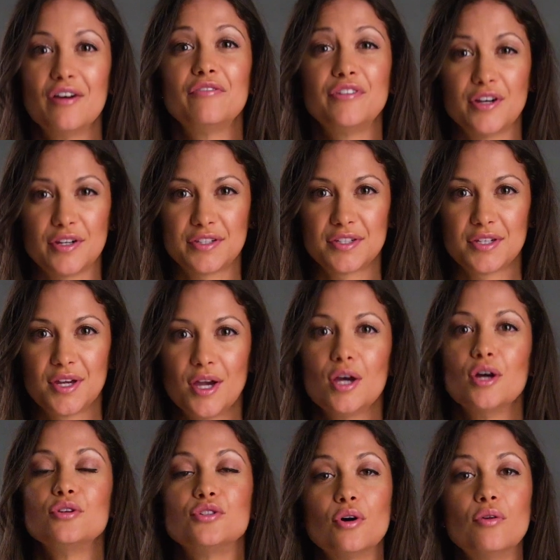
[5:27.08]
First,
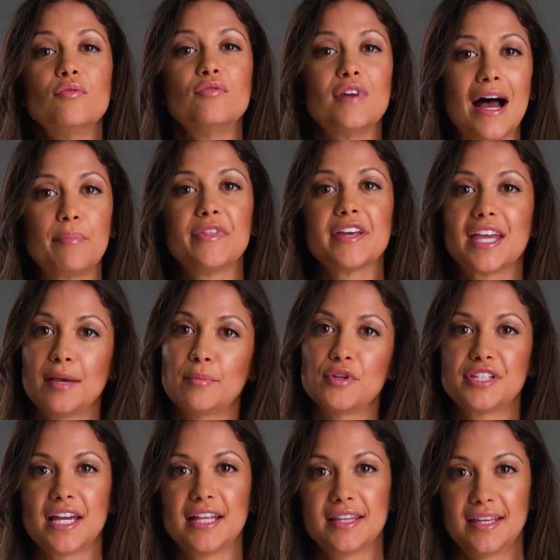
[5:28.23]
don't wrap the cable
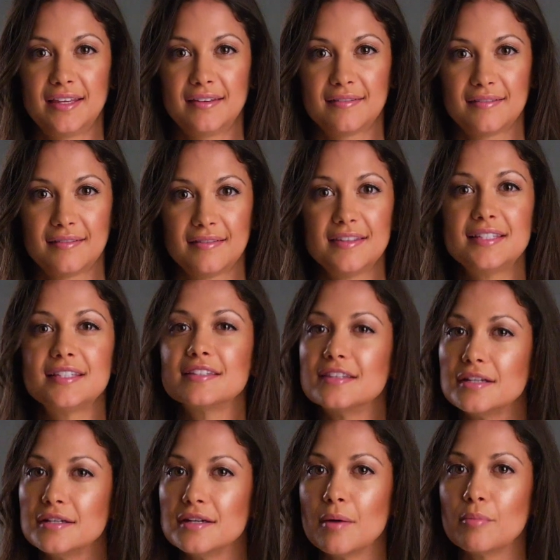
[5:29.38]
tightly. This is the
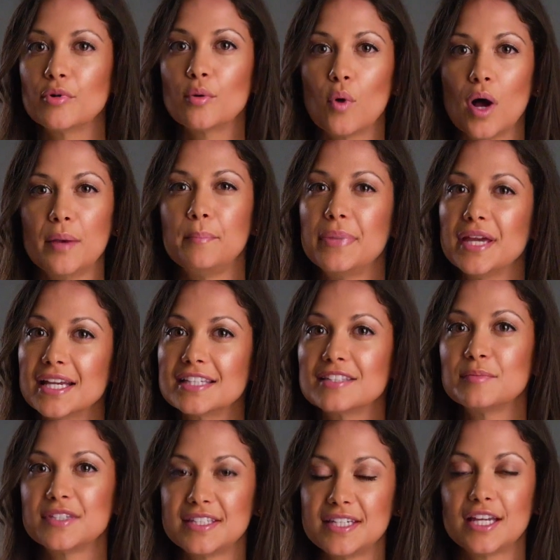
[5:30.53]
#1 biggest
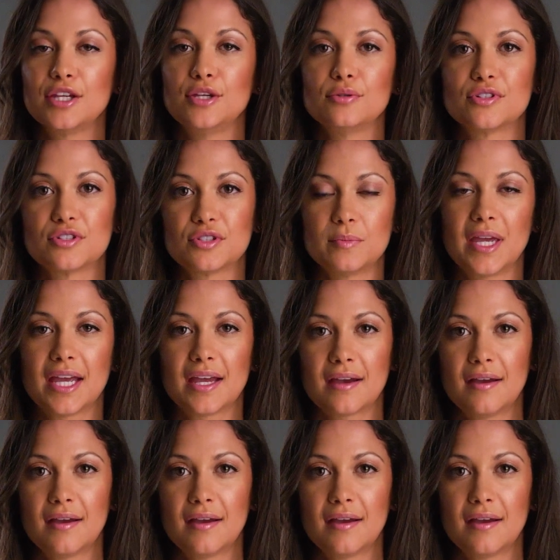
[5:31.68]
mistake users make.